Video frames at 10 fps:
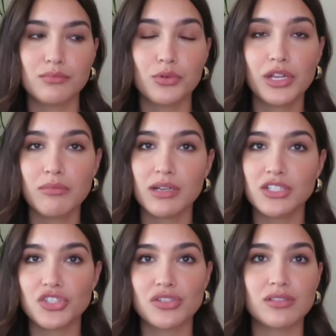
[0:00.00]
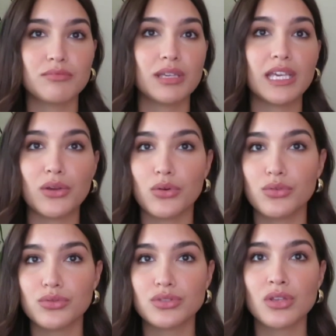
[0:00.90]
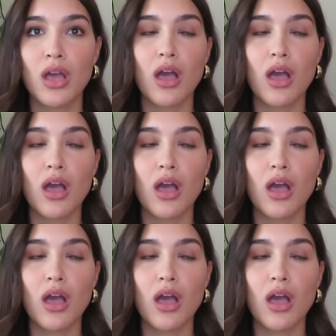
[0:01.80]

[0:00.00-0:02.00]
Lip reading: pretty much some heels,